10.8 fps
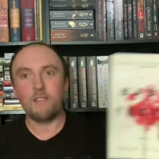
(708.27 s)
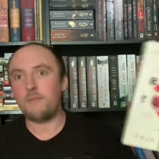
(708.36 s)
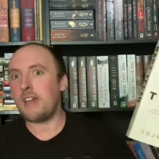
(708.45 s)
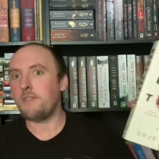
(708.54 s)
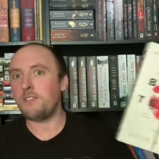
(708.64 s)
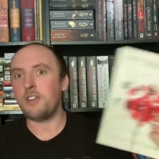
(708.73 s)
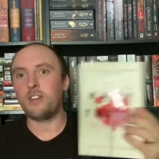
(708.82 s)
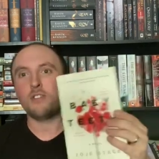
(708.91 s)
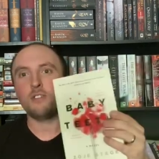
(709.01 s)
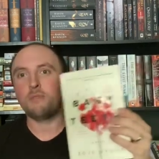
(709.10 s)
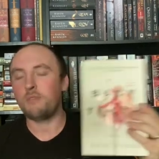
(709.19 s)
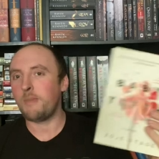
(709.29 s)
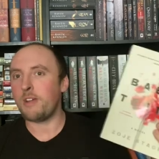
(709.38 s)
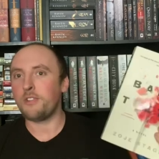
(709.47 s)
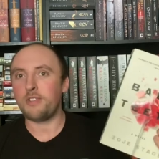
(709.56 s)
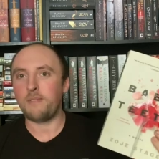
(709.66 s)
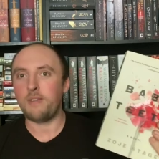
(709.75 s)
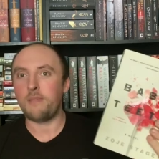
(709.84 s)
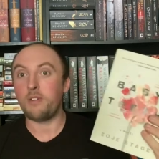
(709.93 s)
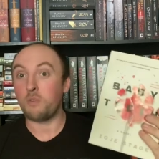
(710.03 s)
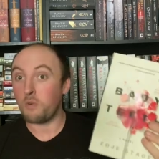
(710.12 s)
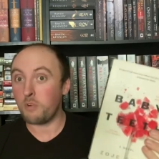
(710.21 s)
Five stars, one of my all-time
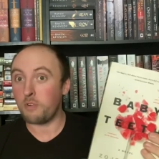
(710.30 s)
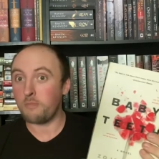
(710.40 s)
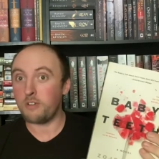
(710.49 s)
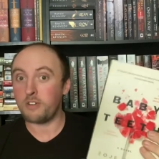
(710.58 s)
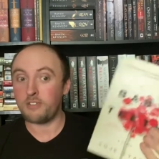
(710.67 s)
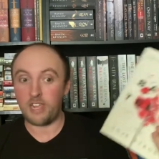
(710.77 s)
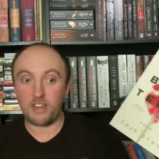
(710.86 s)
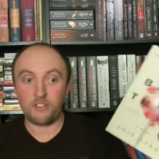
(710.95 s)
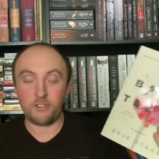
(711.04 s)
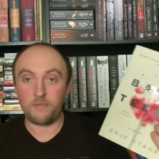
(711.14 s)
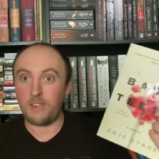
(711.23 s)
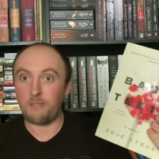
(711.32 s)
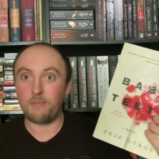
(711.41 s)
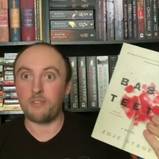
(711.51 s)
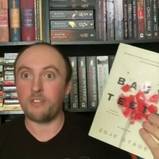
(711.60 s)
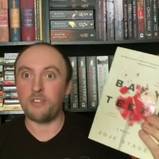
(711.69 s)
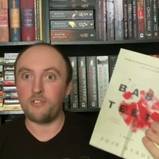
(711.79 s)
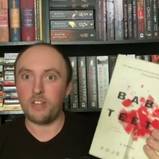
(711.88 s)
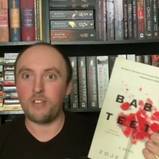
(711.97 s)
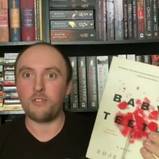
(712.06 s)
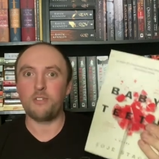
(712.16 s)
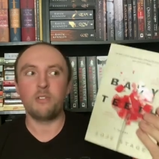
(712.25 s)
favorite horror books and just favorite books in
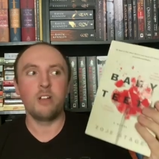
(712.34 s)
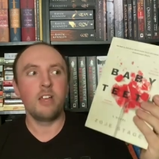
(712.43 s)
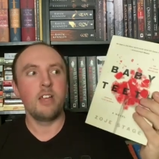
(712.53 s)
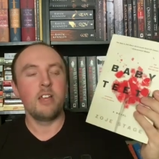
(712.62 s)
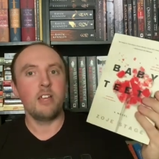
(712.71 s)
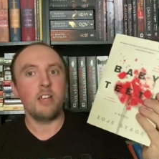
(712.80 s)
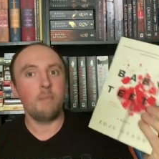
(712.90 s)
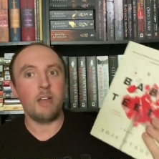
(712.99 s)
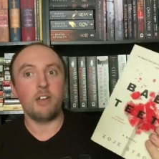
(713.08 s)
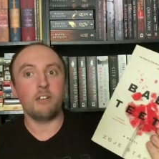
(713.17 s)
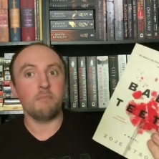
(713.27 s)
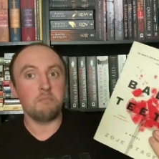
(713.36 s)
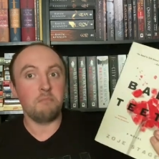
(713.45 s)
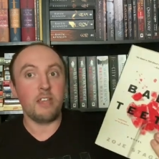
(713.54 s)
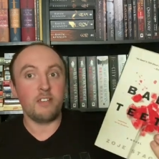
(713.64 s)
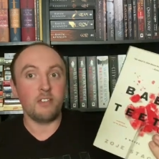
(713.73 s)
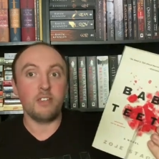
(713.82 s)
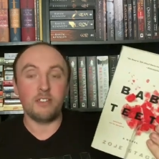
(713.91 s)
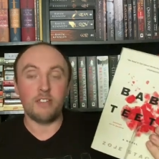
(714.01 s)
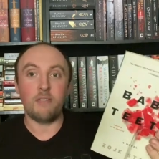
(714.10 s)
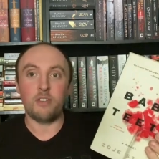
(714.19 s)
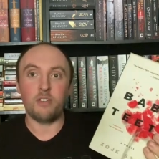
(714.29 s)
general about basically a
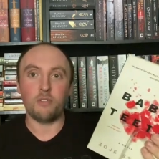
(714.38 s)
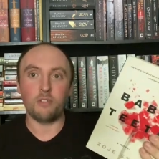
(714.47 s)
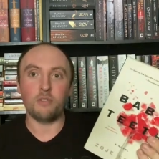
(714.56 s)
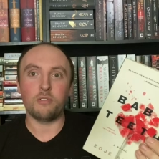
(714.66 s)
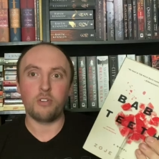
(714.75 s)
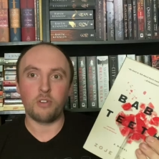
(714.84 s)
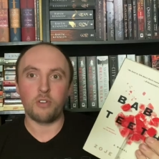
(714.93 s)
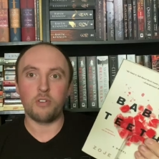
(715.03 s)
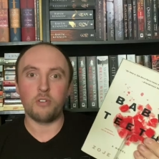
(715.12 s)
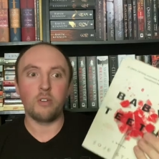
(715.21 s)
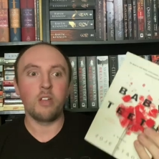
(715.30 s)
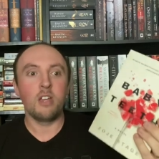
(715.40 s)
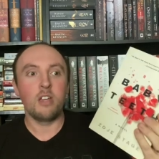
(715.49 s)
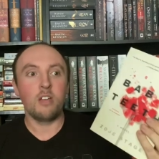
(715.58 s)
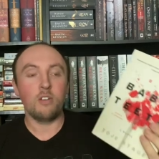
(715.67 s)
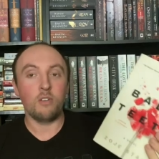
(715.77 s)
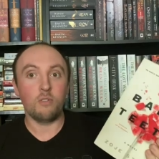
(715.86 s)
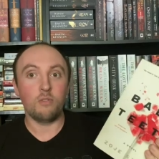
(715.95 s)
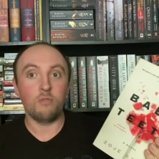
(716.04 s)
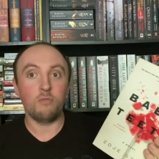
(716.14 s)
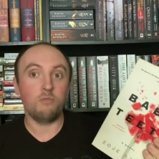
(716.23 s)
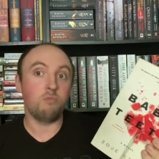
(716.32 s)
seven-year-old girl
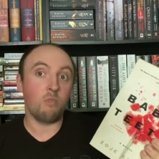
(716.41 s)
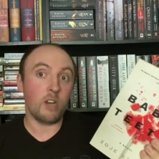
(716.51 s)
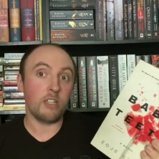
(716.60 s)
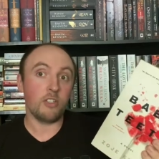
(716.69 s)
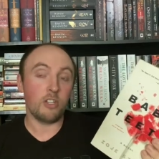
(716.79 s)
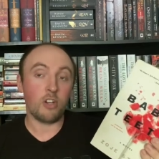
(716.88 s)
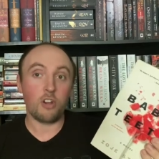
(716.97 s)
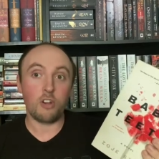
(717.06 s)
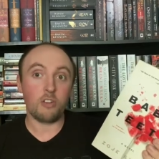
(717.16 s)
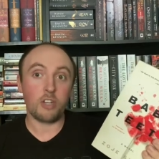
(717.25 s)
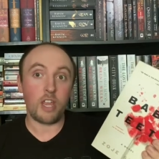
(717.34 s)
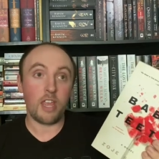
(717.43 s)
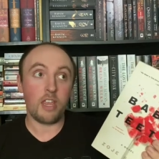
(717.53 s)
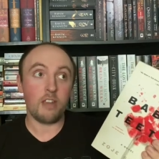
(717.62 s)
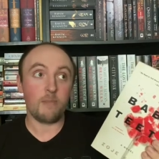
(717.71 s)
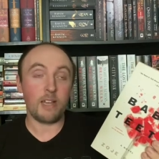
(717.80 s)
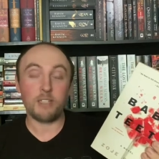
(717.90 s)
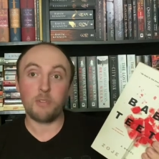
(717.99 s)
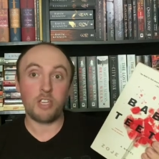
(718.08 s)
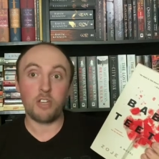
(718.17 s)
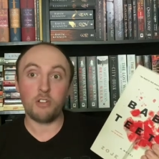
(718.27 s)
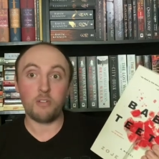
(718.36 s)
who wants to hurt and possibly
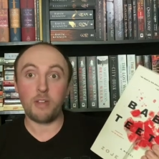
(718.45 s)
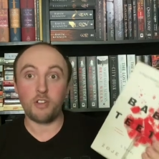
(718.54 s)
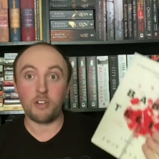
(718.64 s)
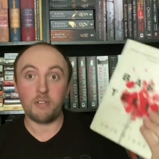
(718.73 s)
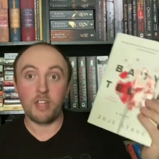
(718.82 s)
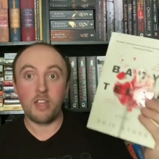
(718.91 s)
kill her mother.